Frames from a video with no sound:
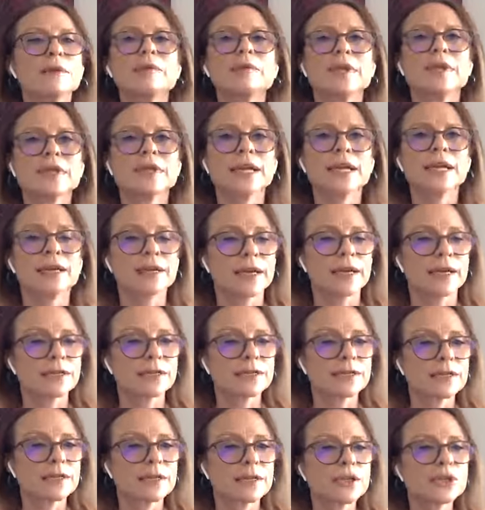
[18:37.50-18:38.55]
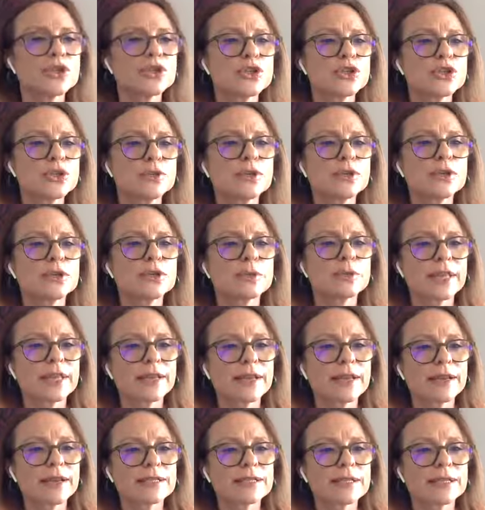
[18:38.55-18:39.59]
Let me read that again. Do you
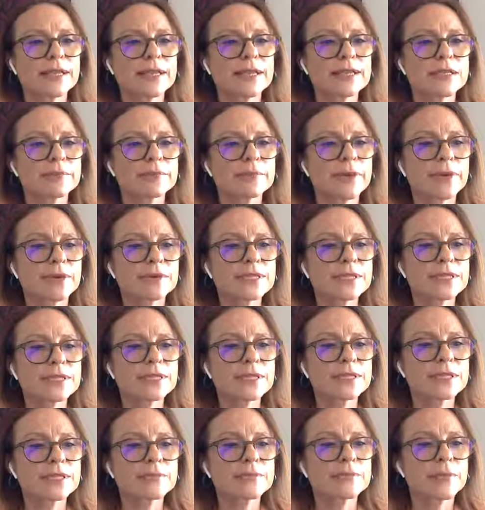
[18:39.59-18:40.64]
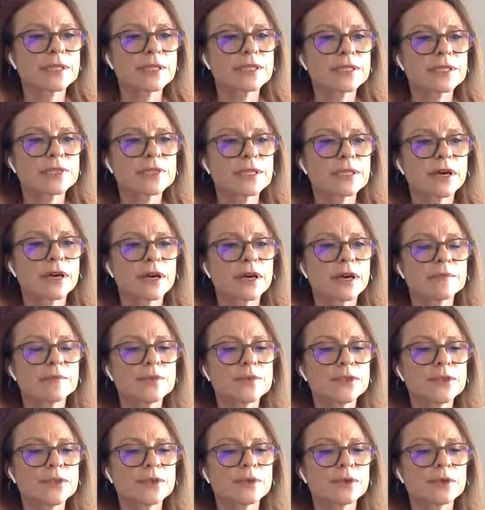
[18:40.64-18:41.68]
agree that it takes about 6 months to
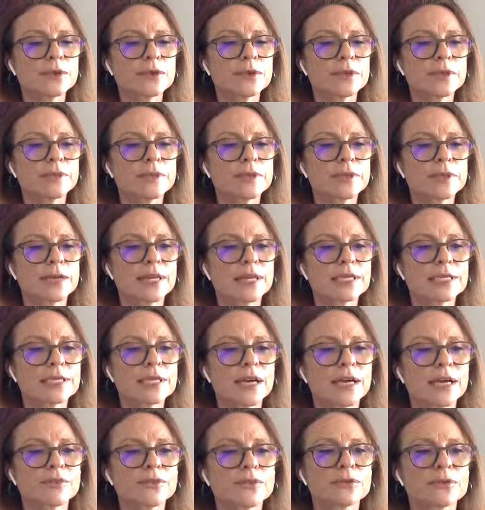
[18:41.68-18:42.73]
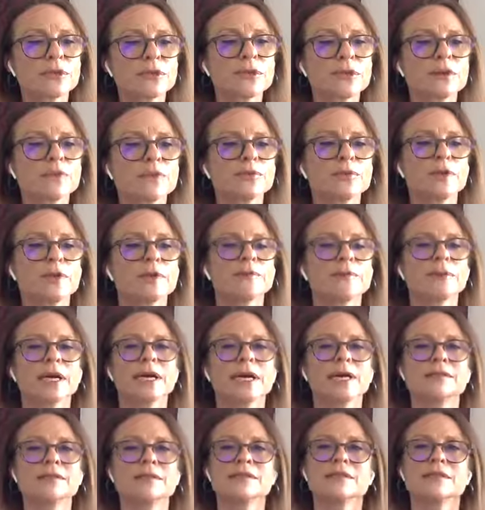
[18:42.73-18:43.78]
come to a good place after a loved one
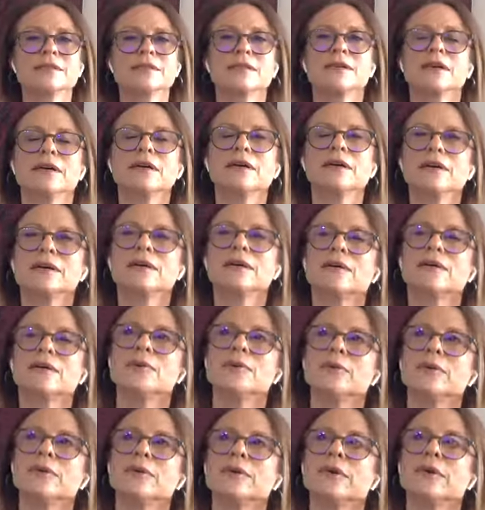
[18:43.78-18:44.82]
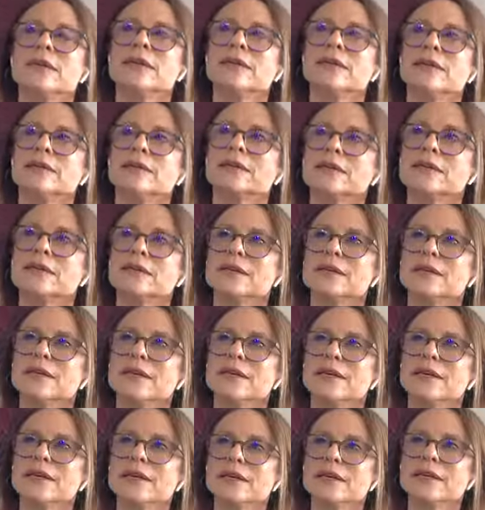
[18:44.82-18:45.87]
passes? Oh, boy,
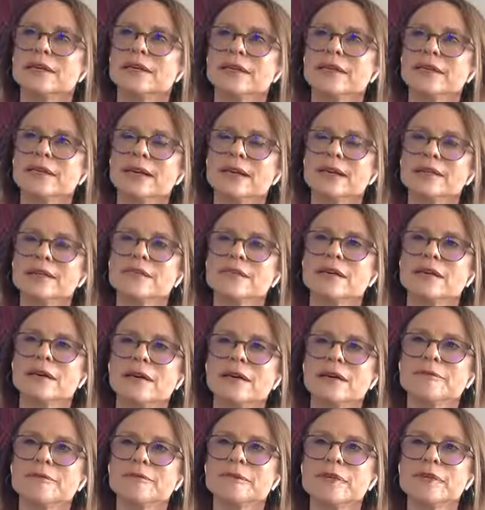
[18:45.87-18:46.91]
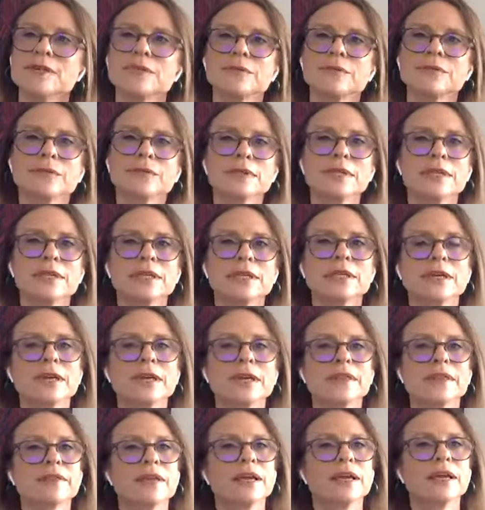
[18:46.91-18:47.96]
that's tough because it really,
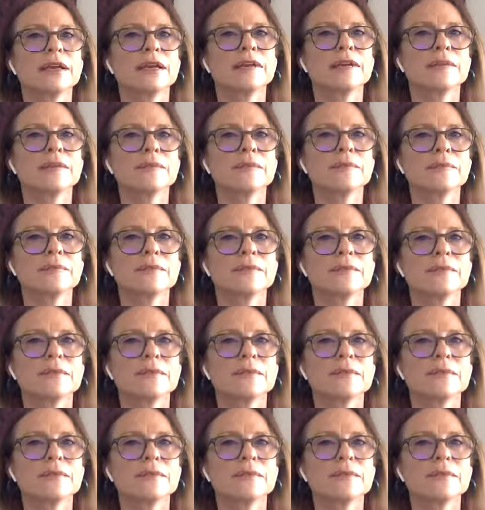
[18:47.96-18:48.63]
I think,